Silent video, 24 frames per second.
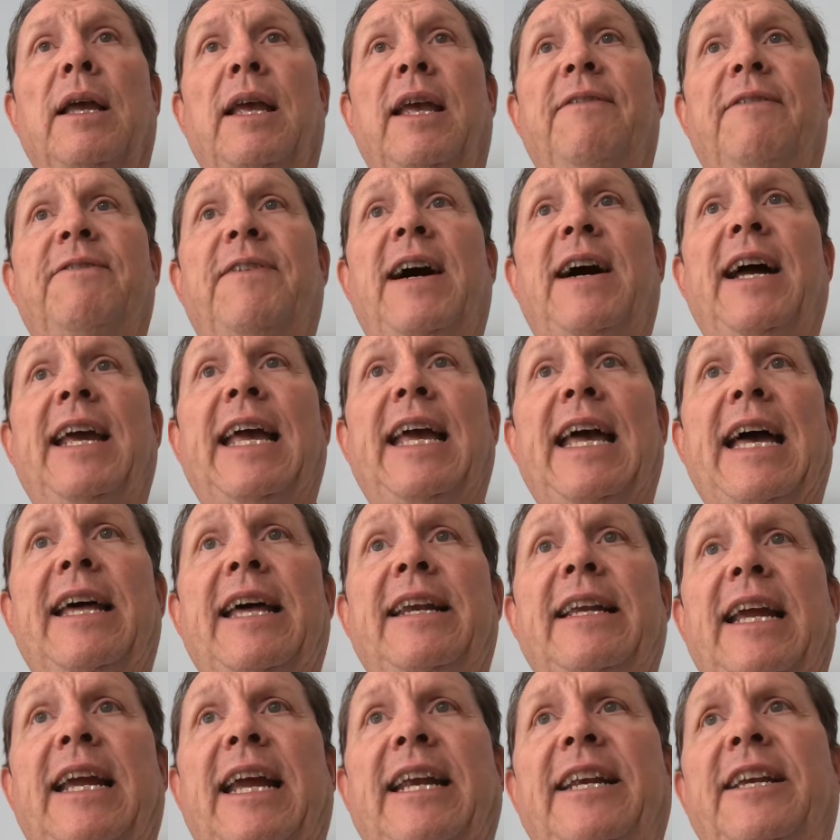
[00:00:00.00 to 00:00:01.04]
if I
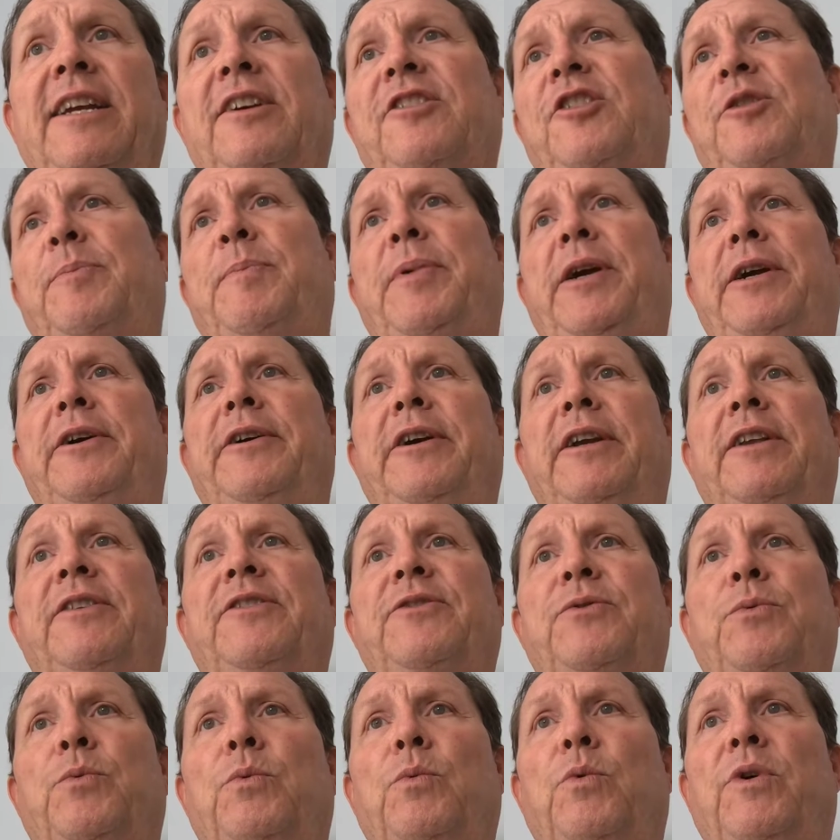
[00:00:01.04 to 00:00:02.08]
had any
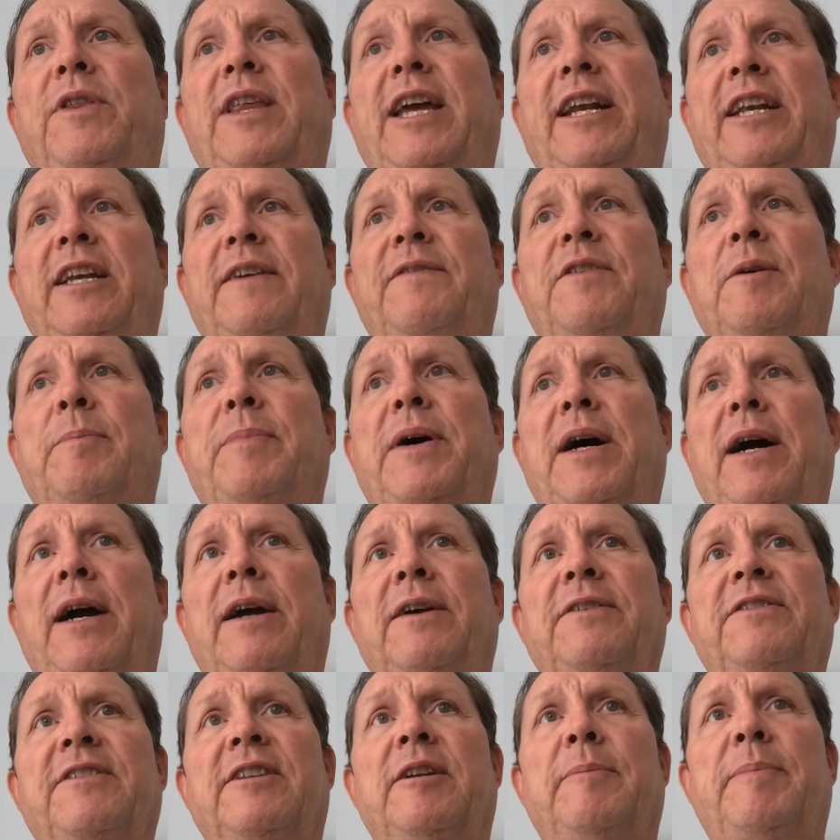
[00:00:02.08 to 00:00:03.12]
experience with any of the
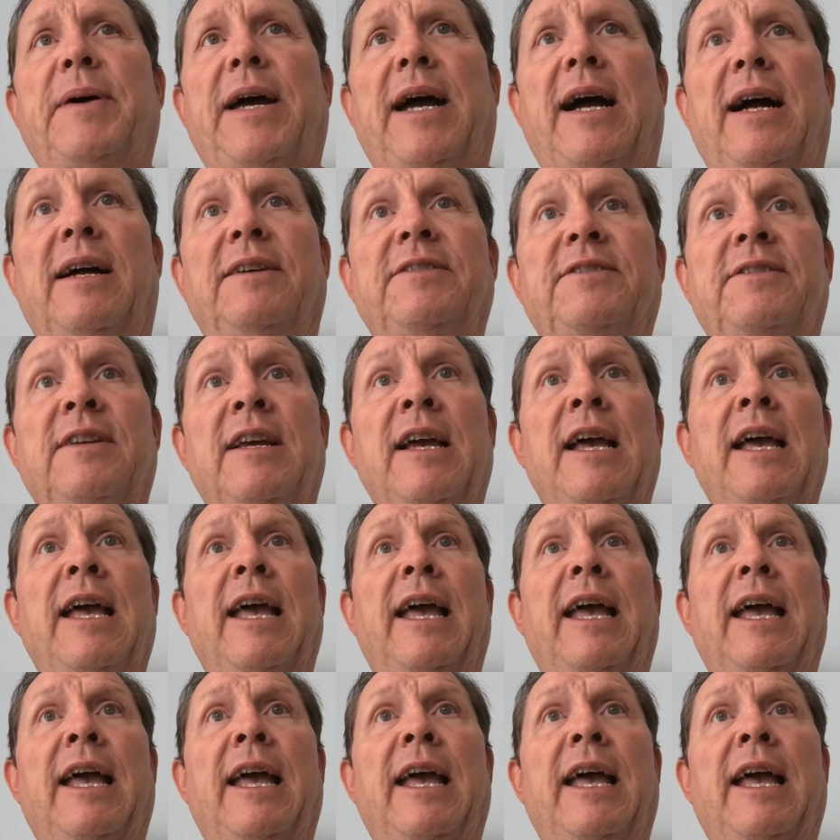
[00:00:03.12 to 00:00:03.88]
buyers in the past